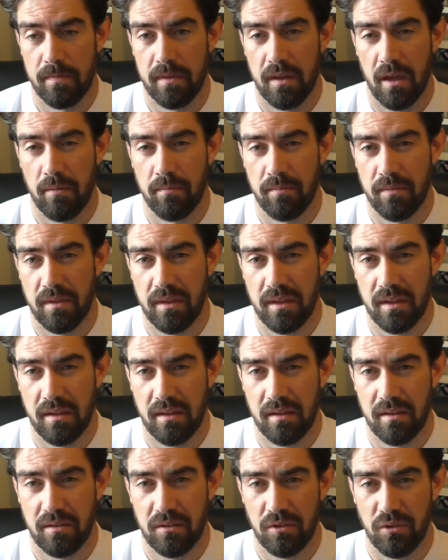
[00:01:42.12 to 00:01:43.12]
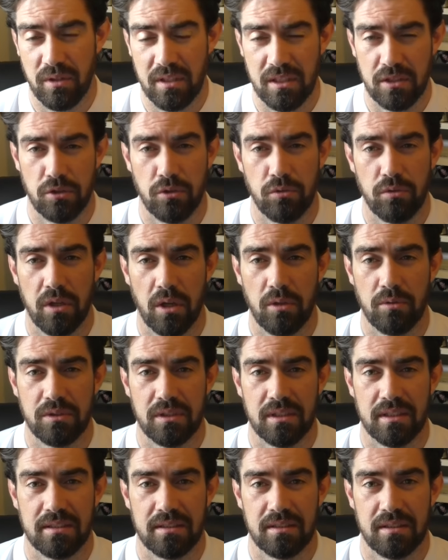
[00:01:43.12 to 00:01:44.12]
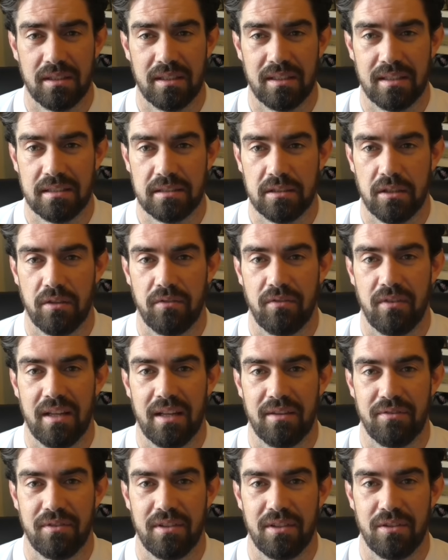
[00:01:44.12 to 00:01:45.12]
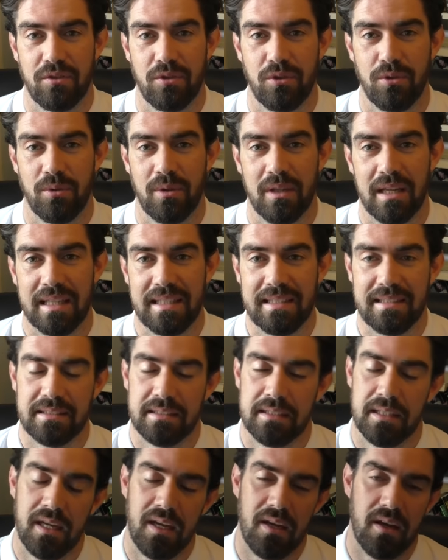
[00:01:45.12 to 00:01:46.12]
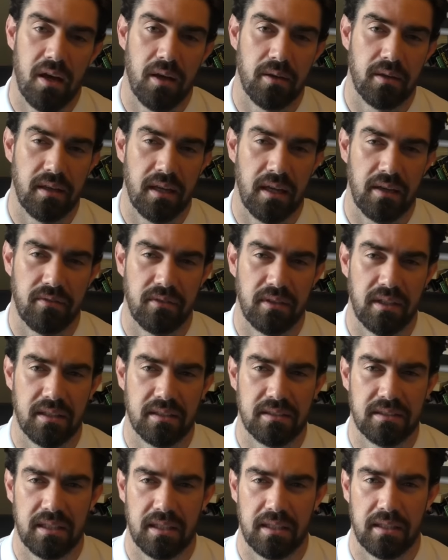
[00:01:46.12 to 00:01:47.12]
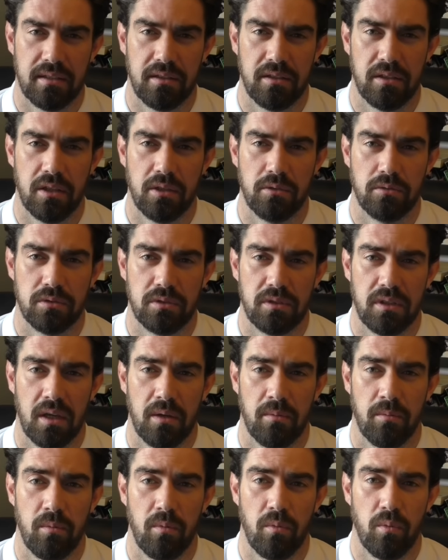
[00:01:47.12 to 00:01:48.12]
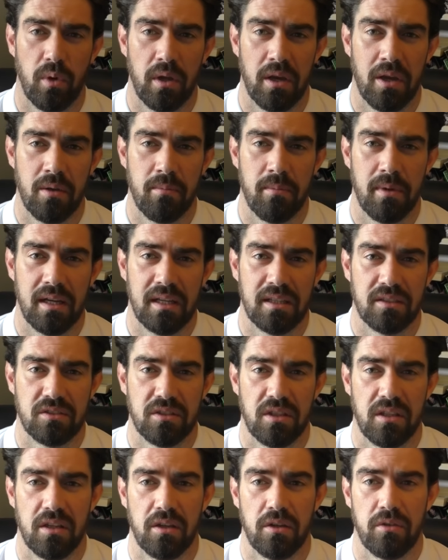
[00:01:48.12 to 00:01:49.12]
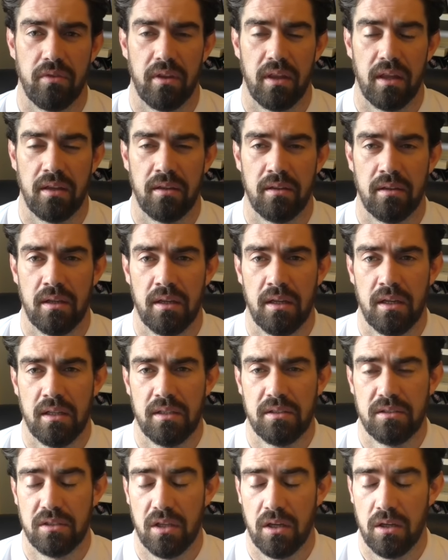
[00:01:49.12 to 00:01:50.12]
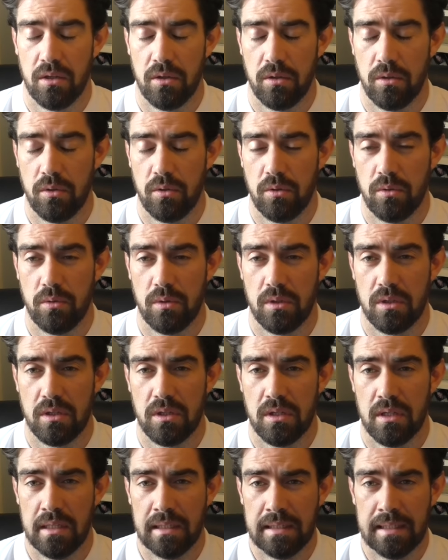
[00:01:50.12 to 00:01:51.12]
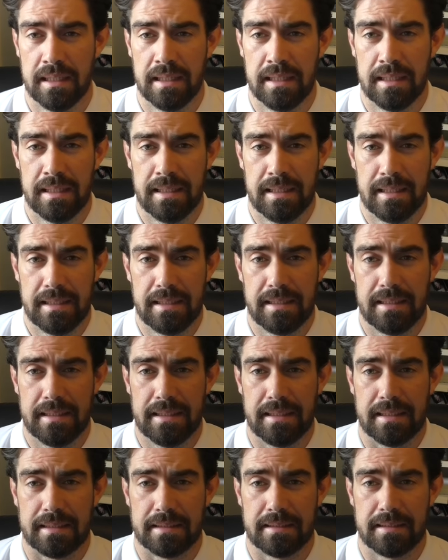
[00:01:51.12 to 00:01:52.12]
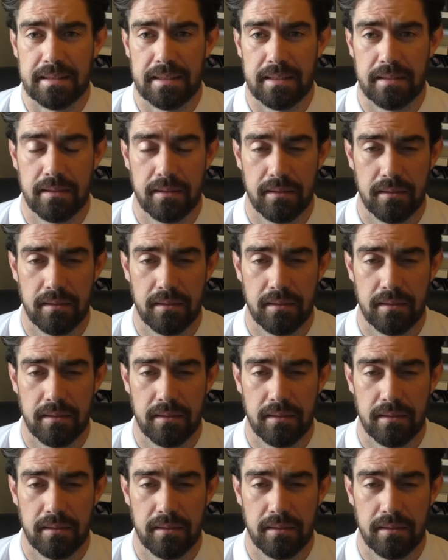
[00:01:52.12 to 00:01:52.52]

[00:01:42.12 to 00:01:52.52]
You need two doses, and as I've left it too late, I'm going to have to get the second dose done when I'm actually over there. So yes,